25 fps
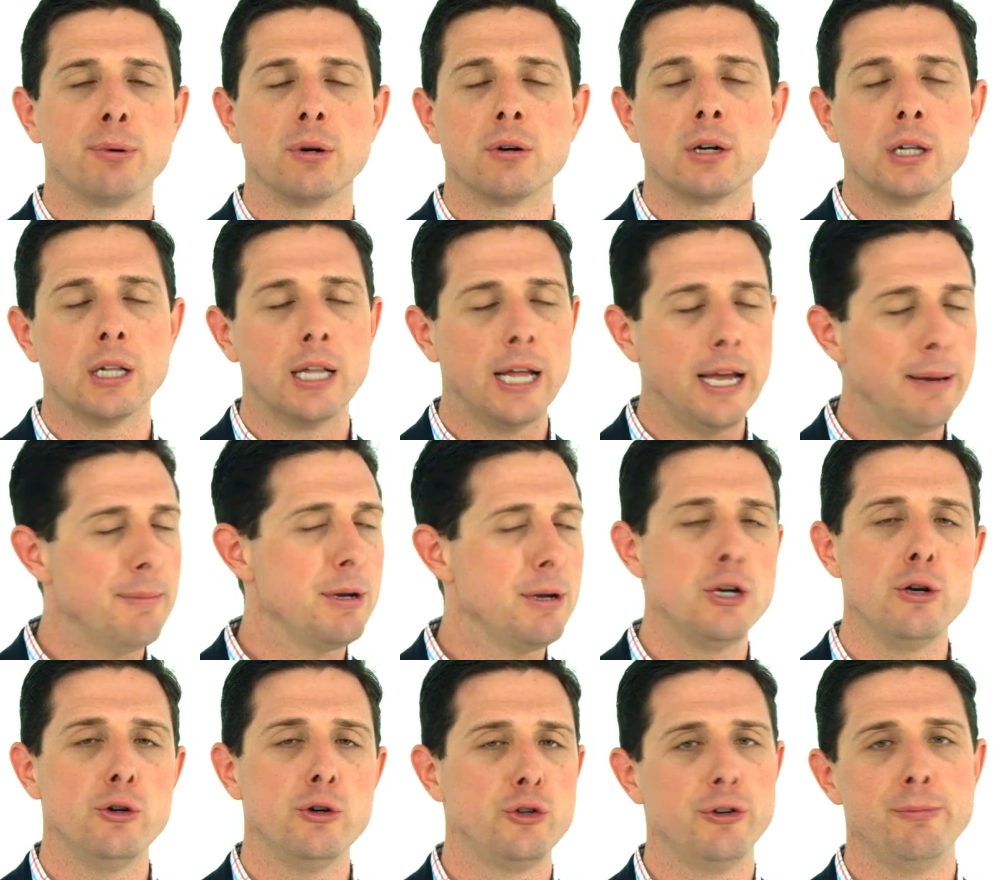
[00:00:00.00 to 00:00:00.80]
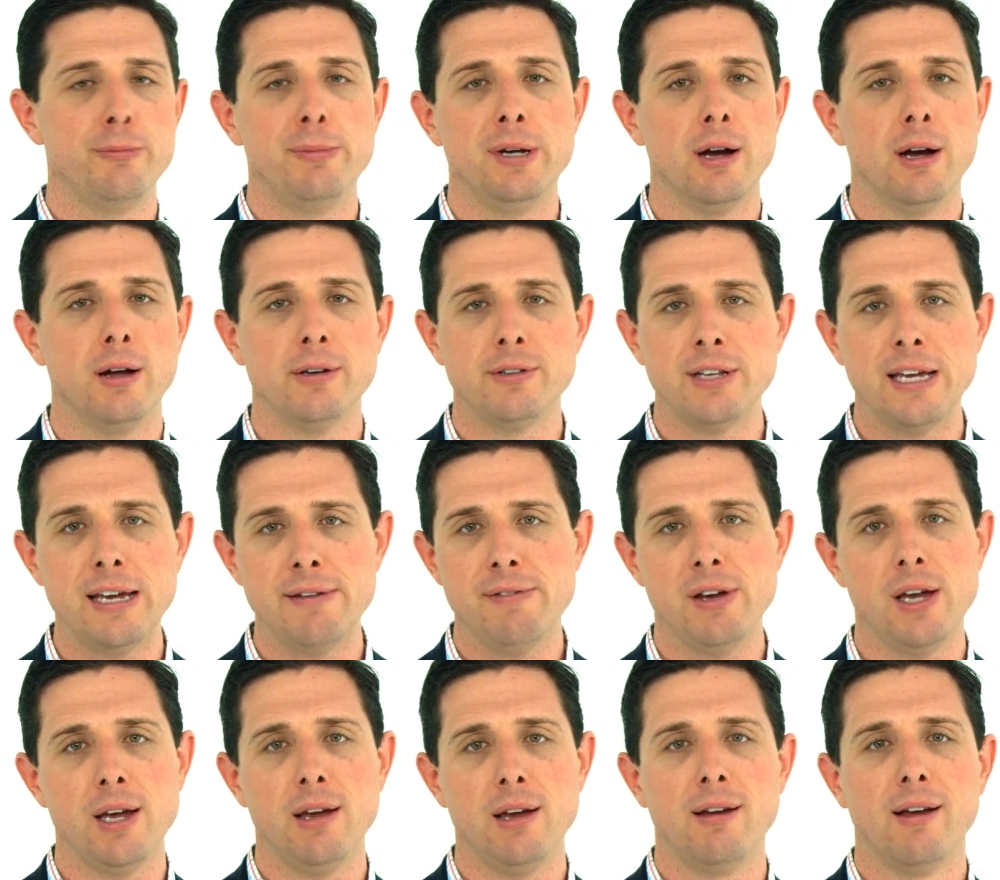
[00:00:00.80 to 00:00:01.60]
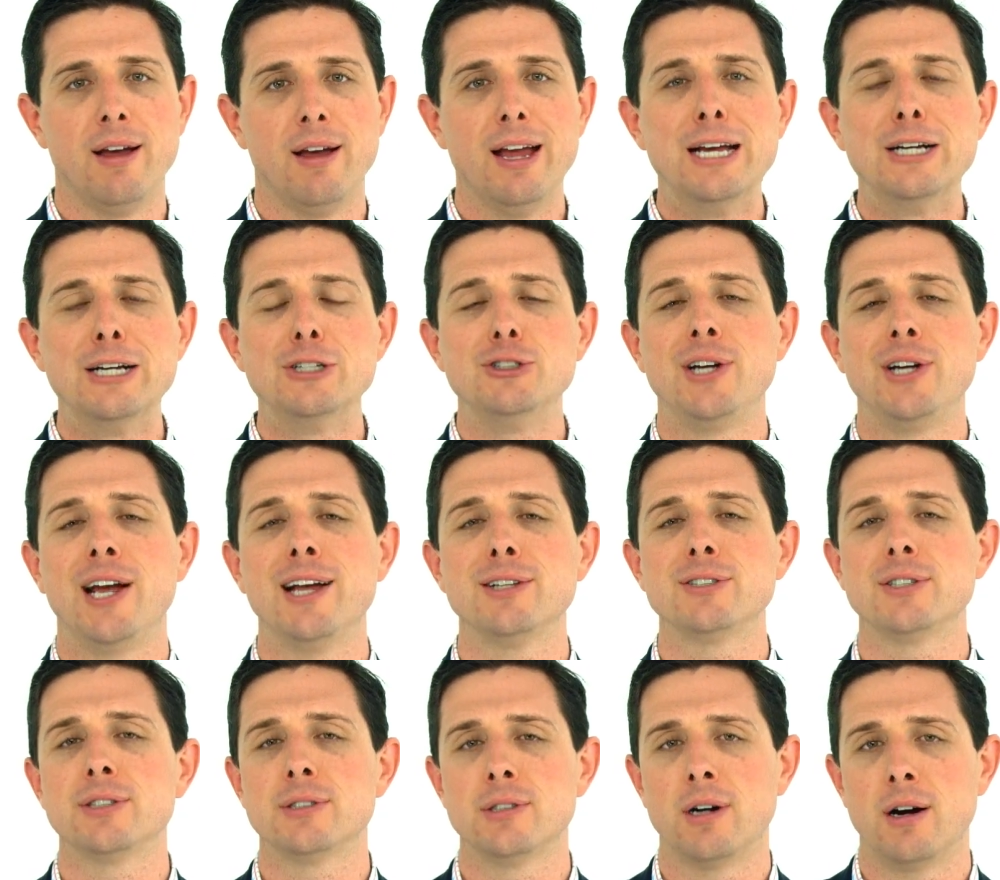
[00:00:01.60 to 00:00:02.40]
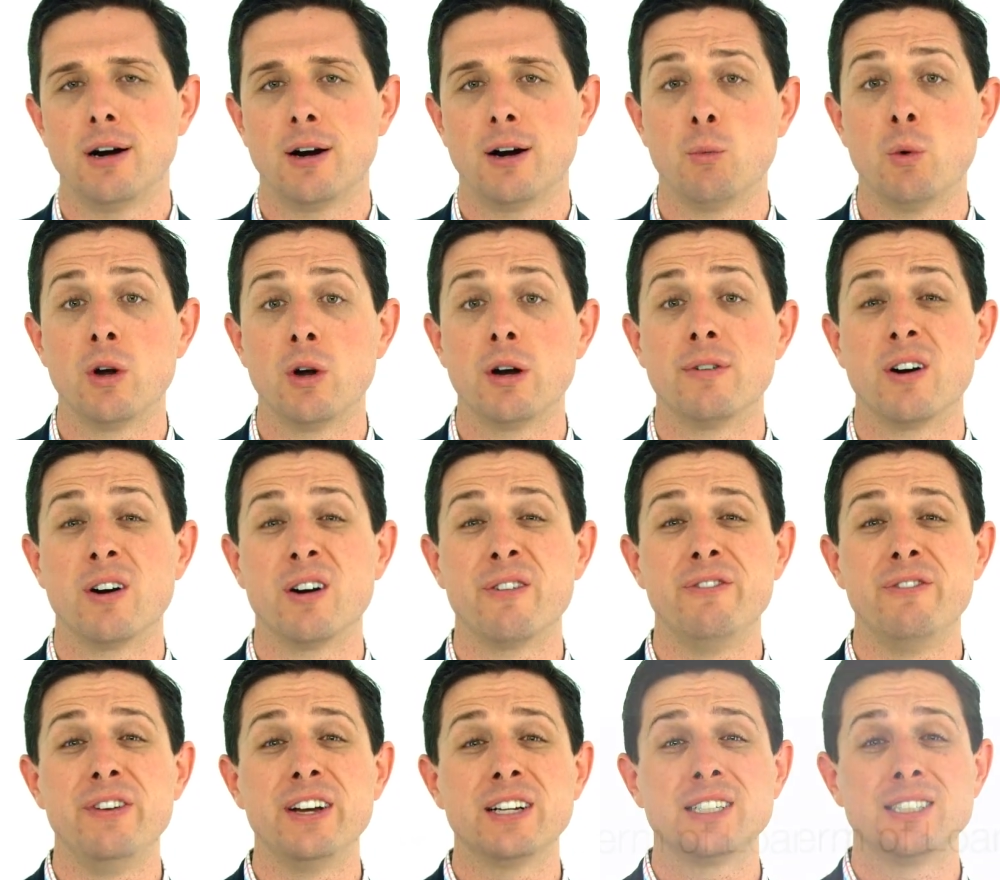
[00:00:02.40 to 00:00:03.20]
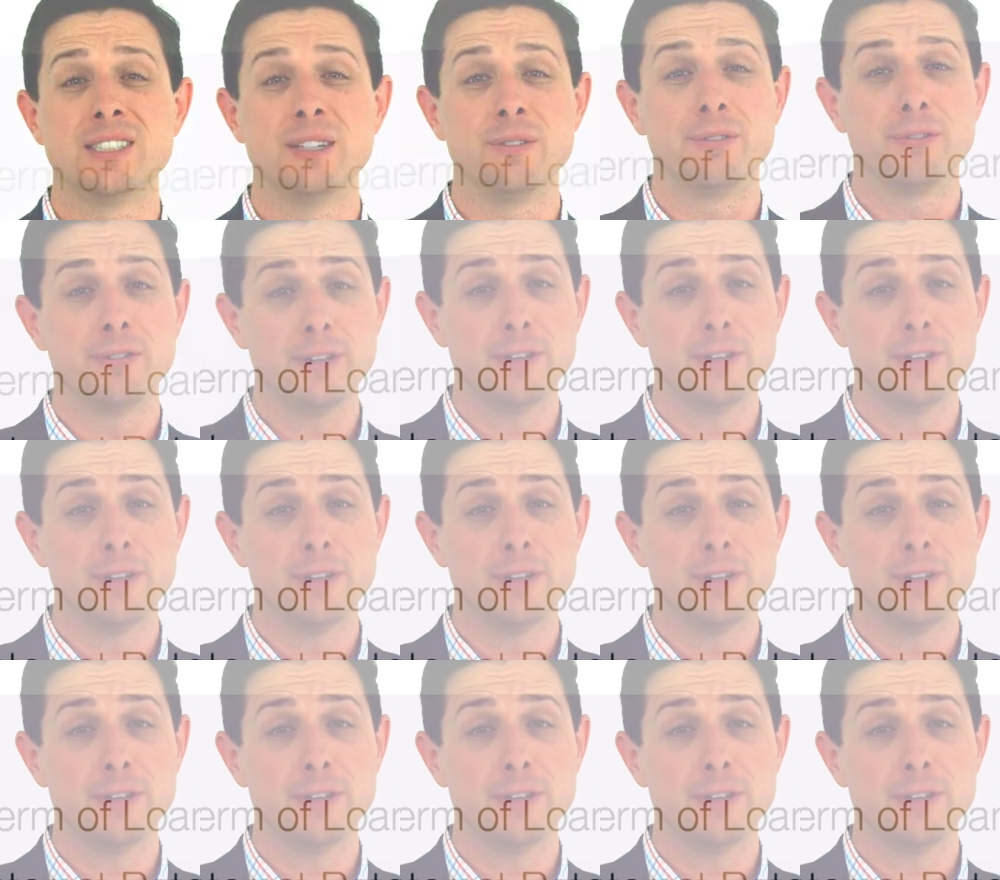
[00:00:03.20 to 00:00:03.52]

proclaiming you should be on TV? Chances are one of our fix and